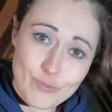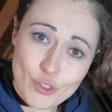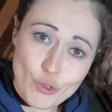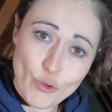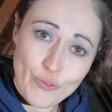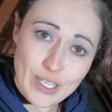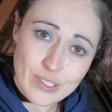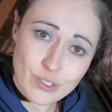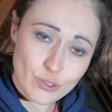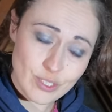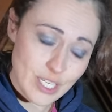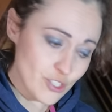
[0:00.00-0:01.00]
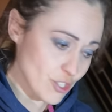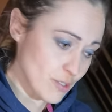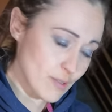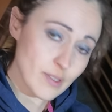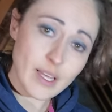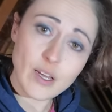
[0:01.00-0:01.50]
Screwfix, Tool
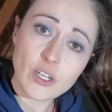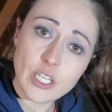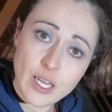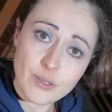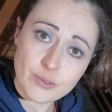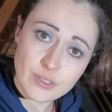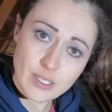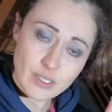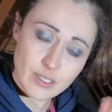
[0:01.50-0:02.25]
Station, they are closed.